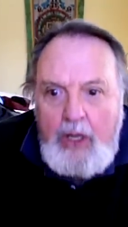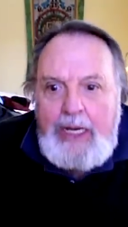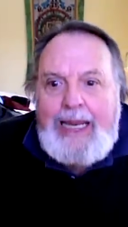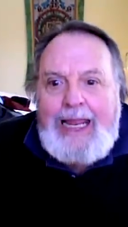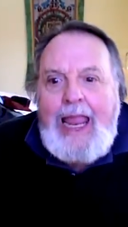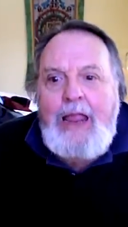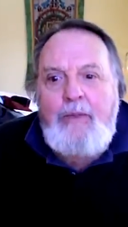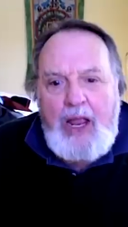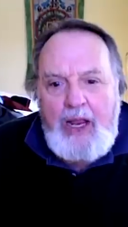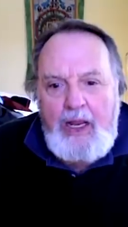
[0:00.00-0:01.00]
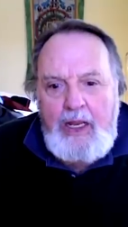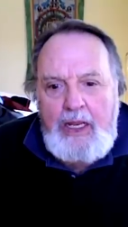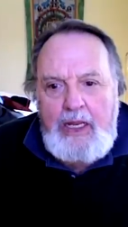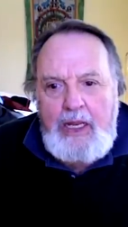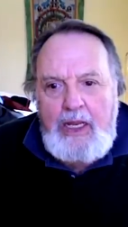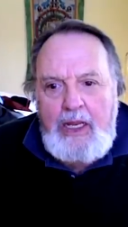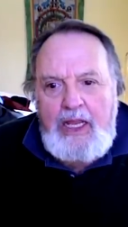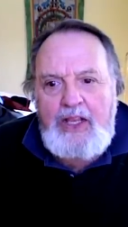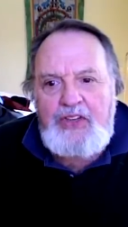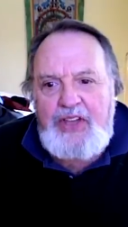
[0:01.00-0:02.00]
Gaming
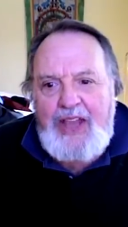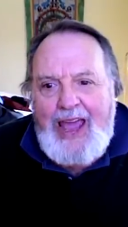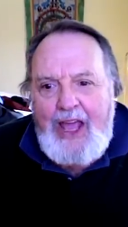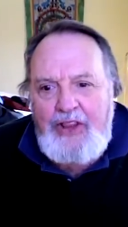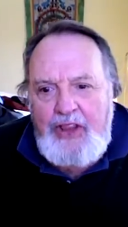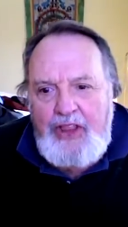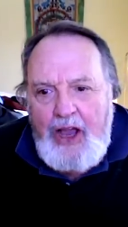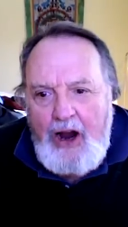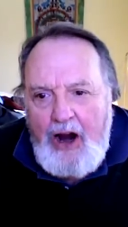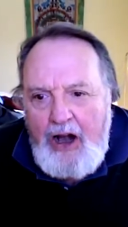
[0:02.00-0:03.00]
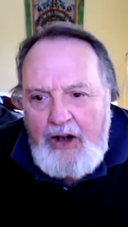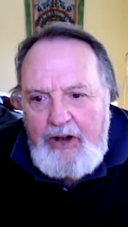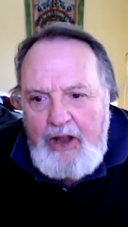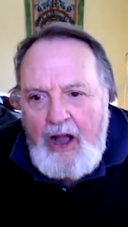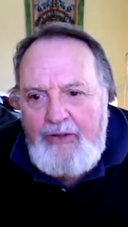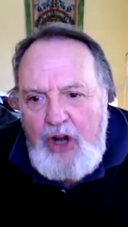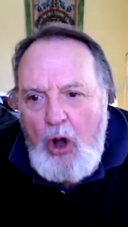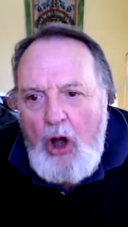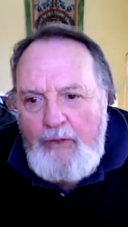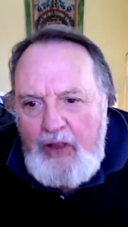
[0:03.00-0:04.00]
is at the heart of an
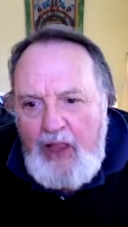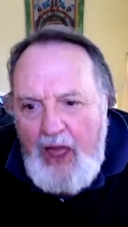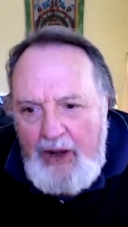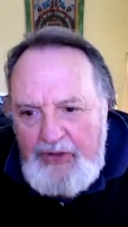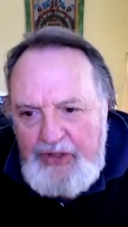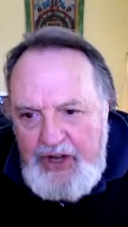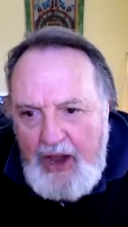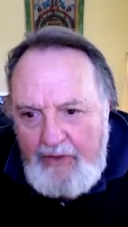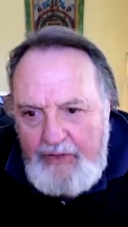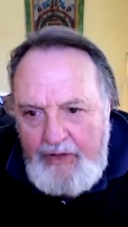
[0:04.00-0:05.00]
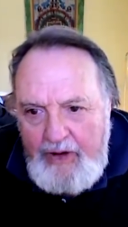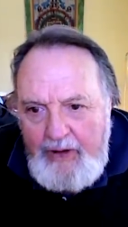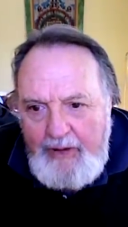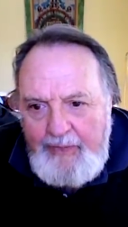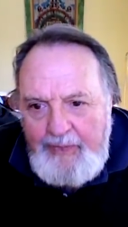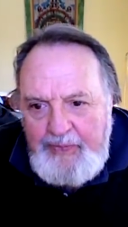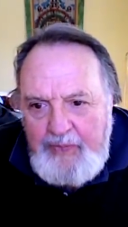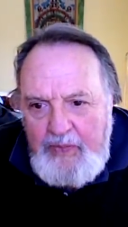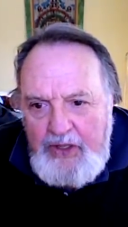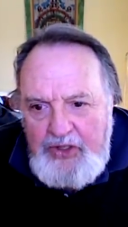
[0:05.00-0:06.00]
awful lot of stuff.
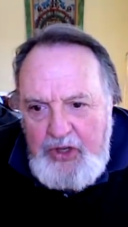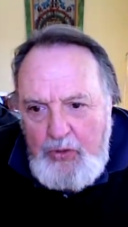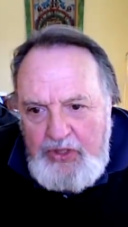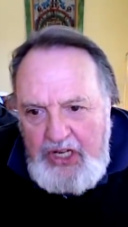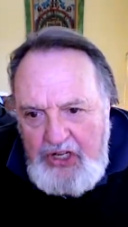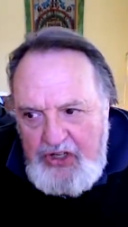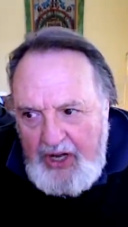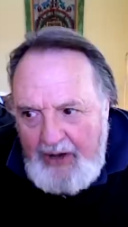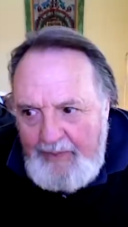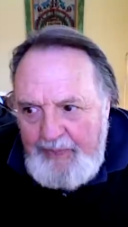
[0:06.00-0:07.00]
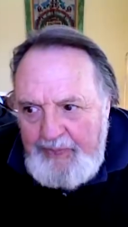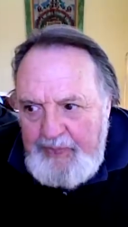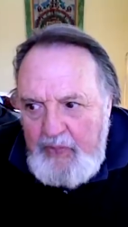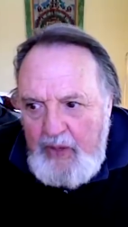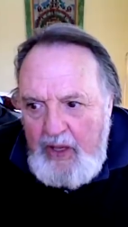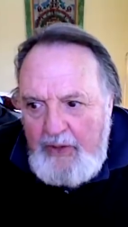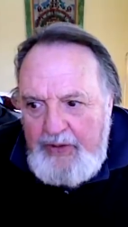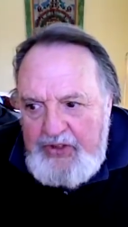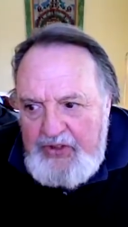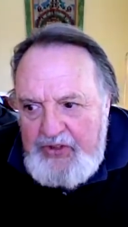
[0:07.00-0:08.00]
So teaching, if
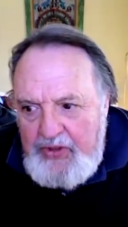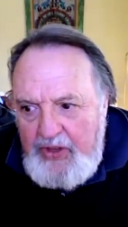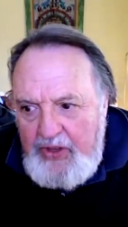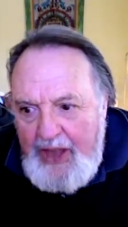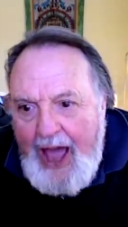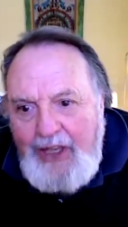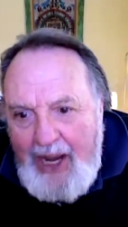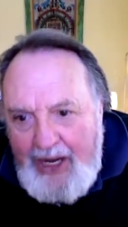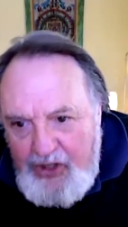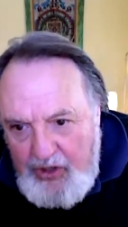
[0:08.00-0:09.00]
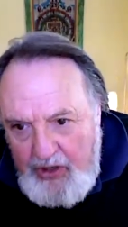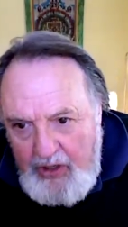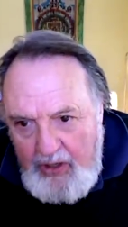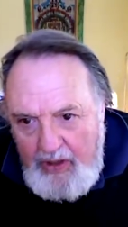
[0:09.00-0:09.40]
it's not lecture,